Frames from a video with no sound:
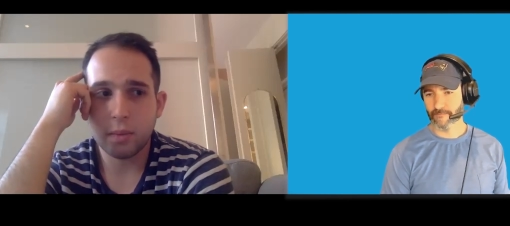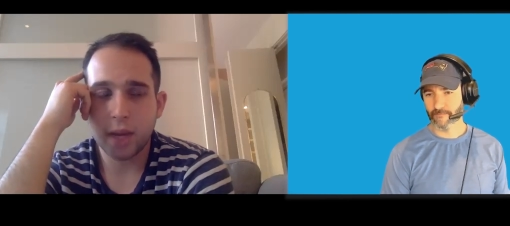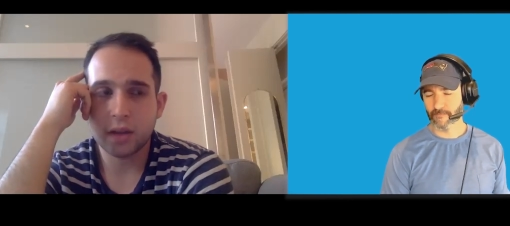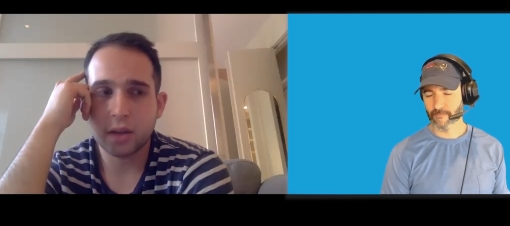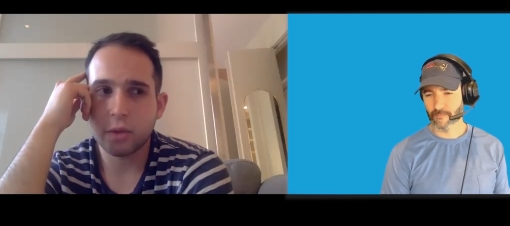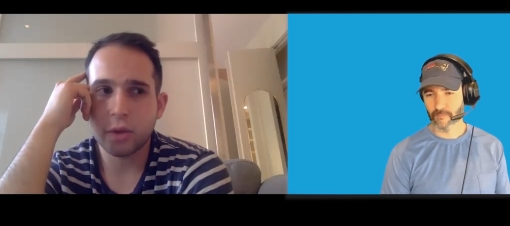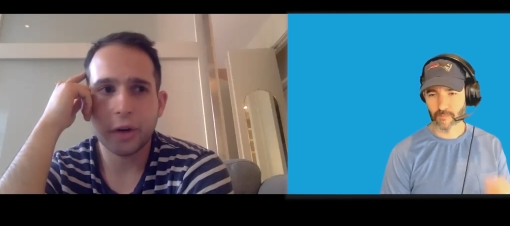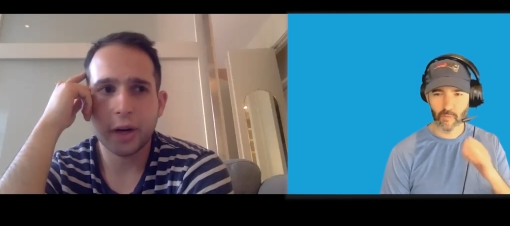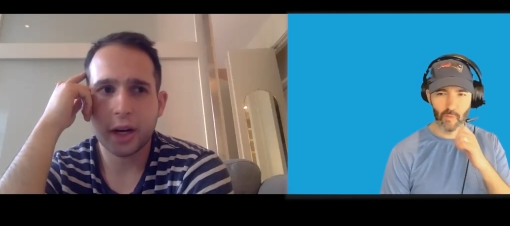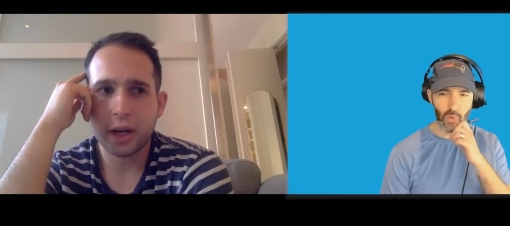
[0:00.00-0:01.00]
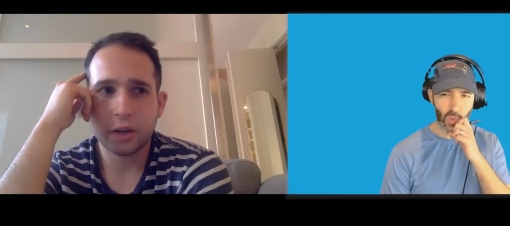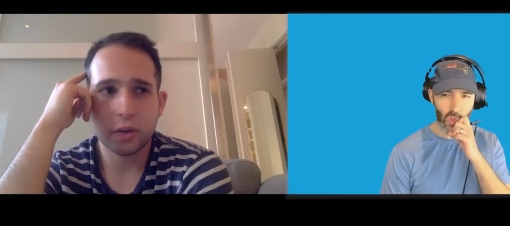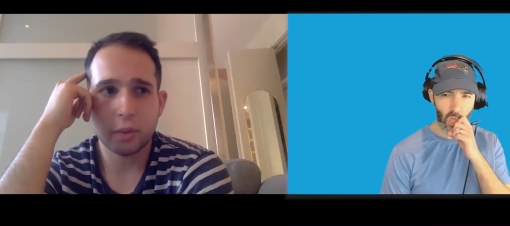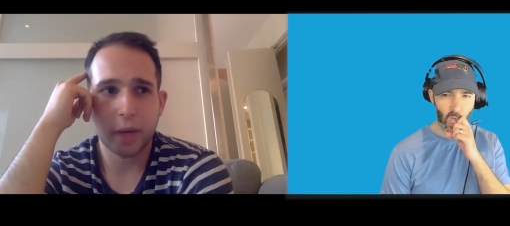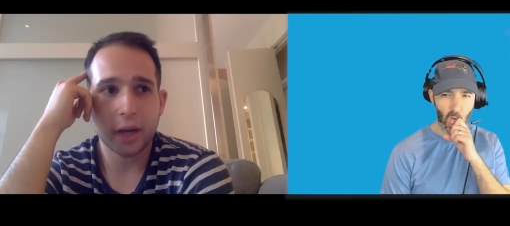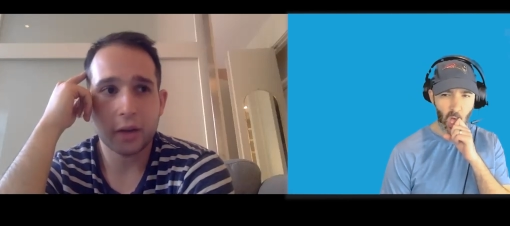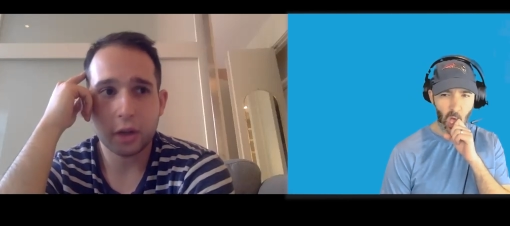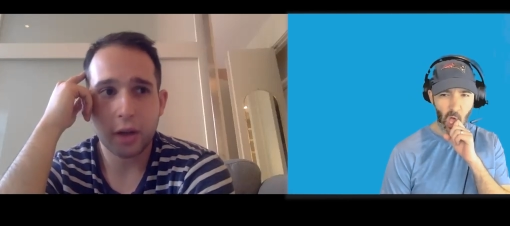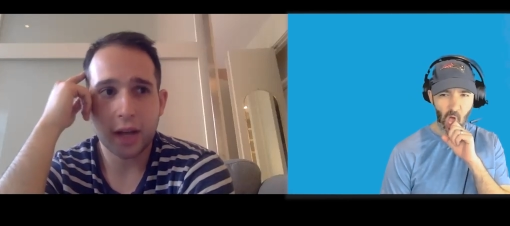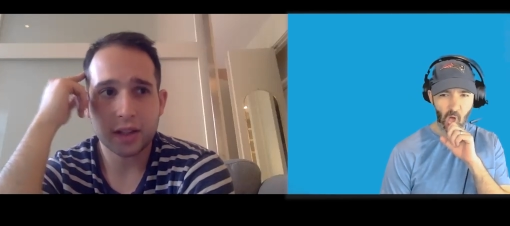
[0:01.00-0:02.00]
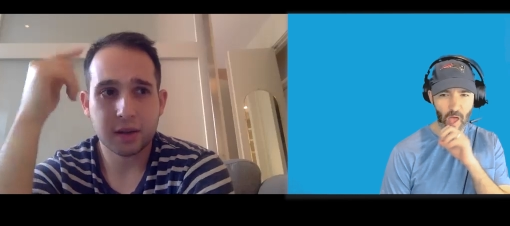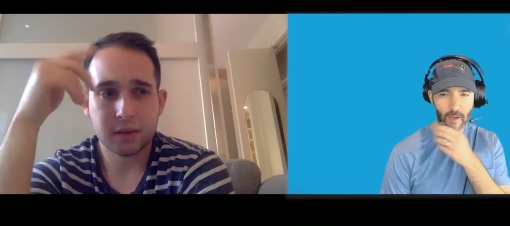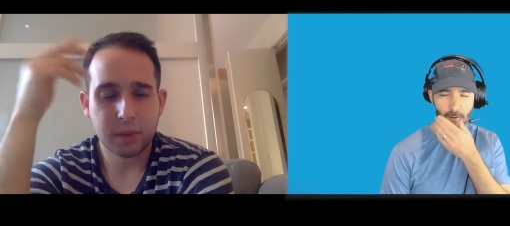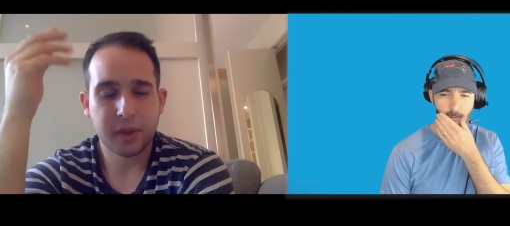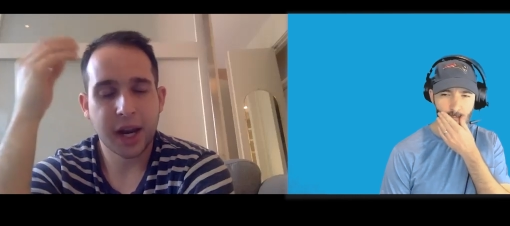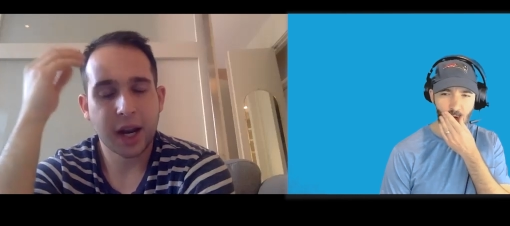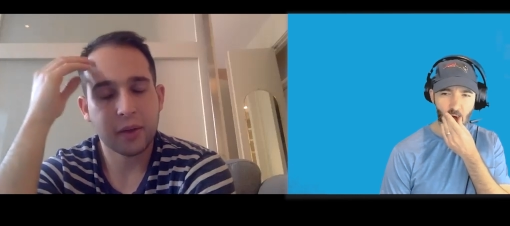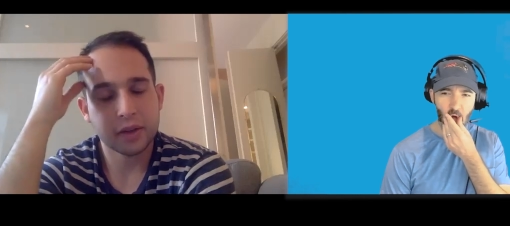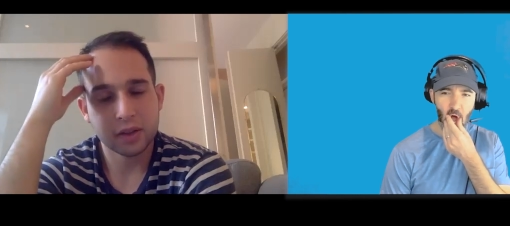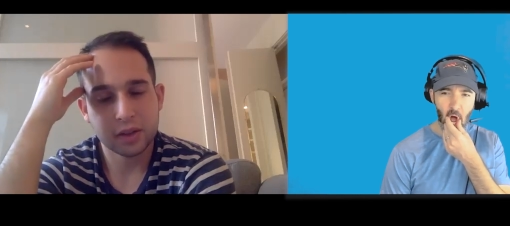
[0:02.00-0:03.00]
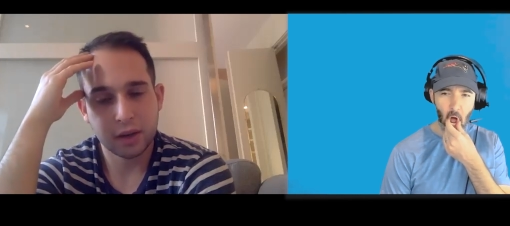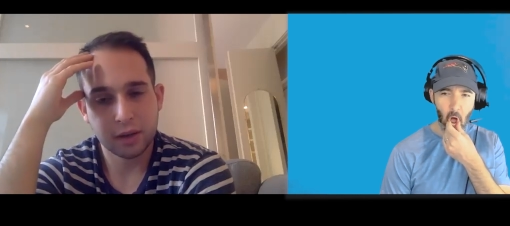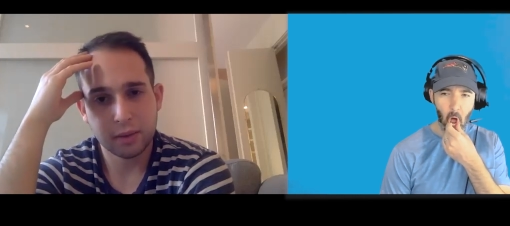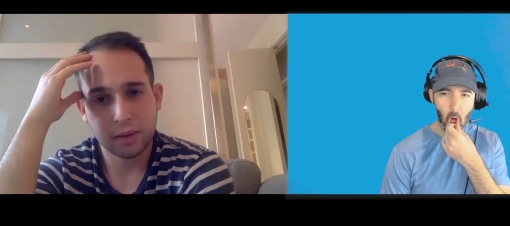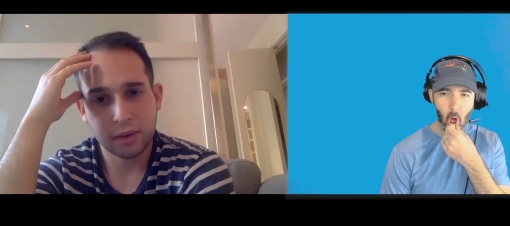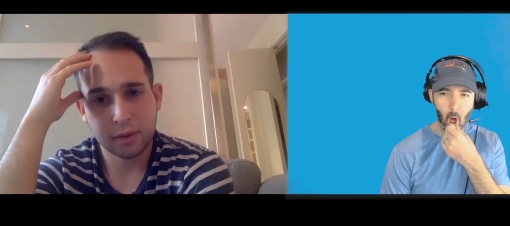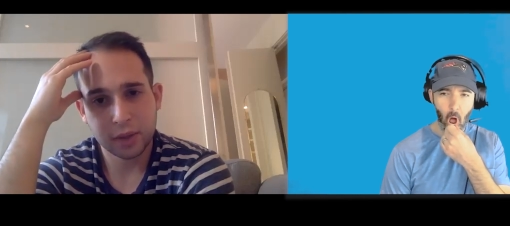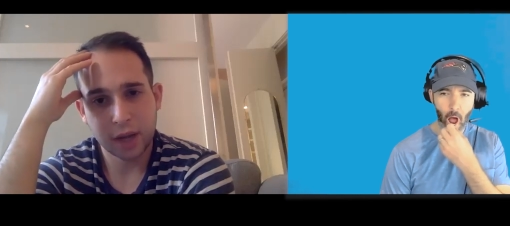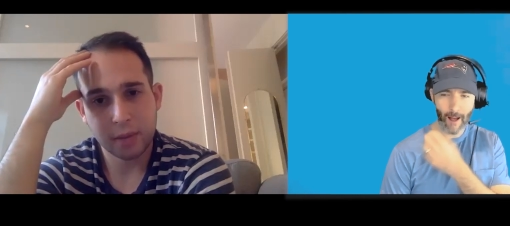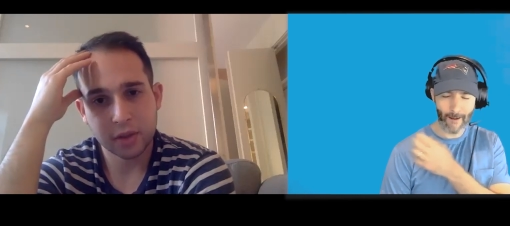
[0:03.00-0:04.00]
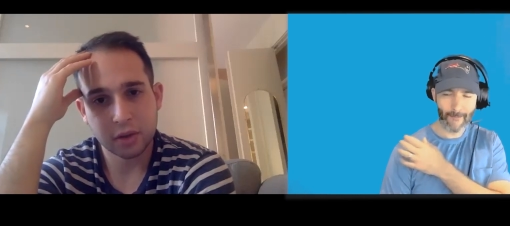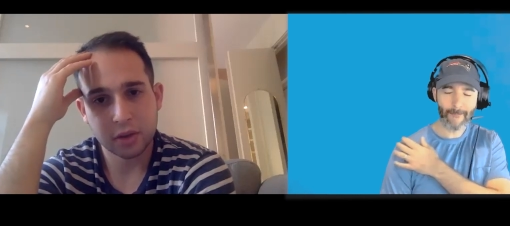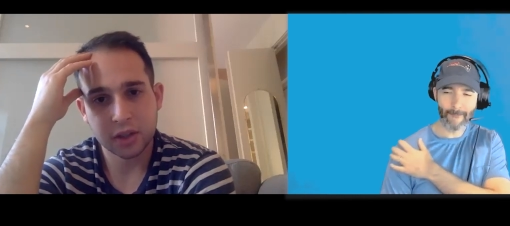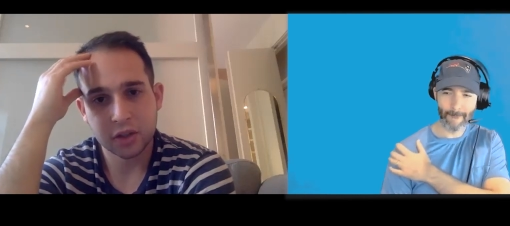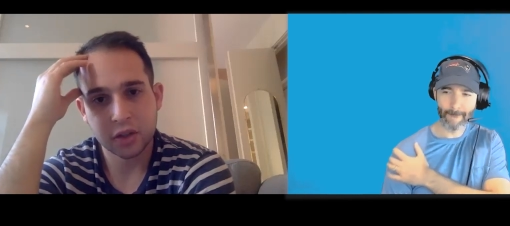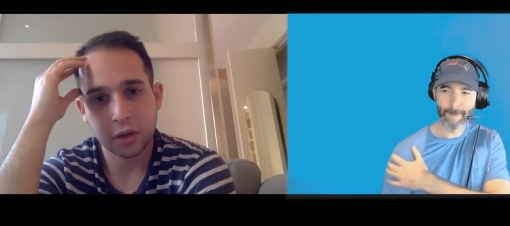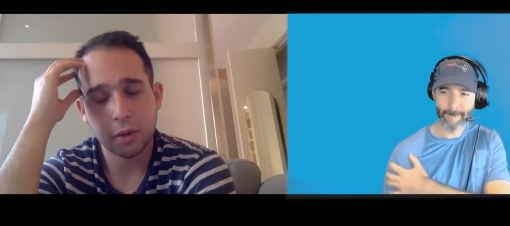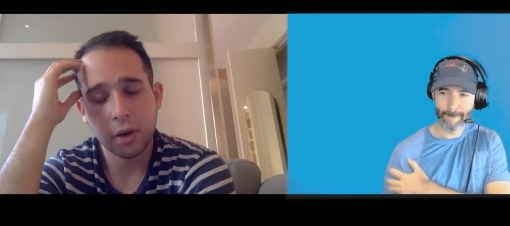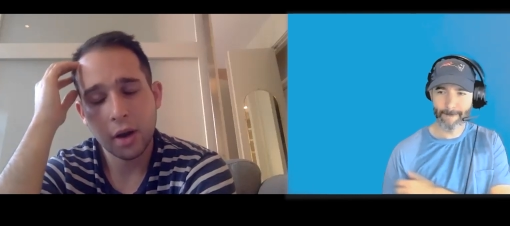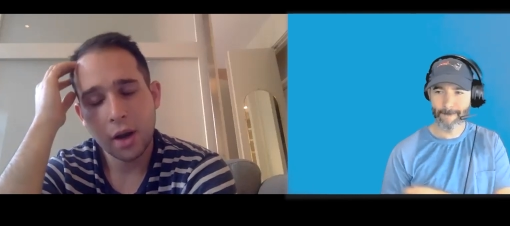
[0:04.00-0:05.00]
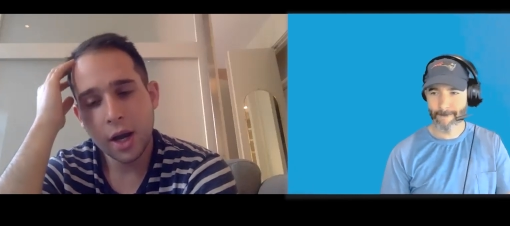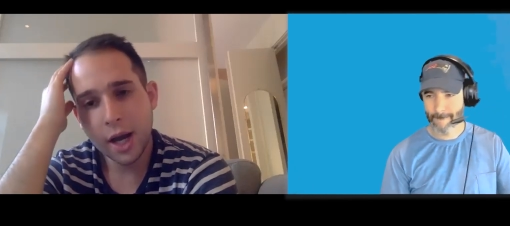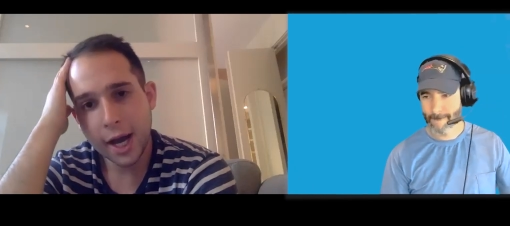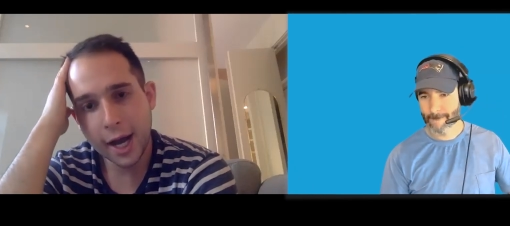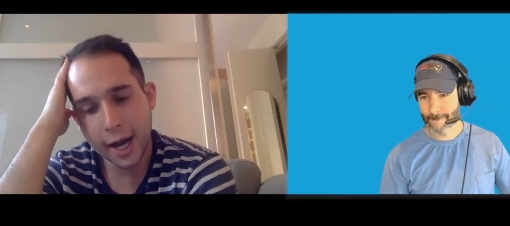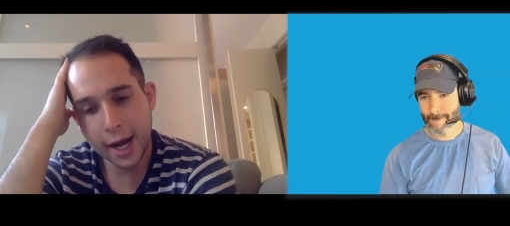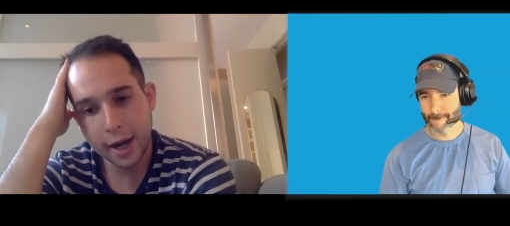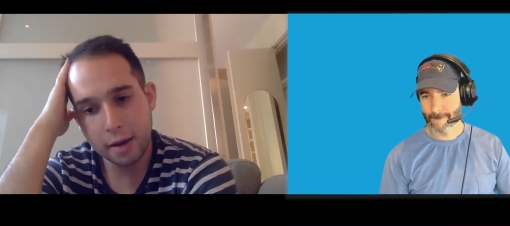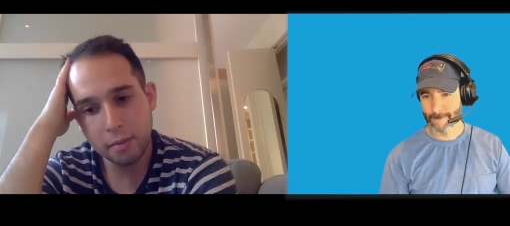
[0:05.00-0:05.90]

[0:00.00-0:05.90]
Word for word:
Speaker 1: made some really great connections with my intern class and some of the analysts and full-time associates too. The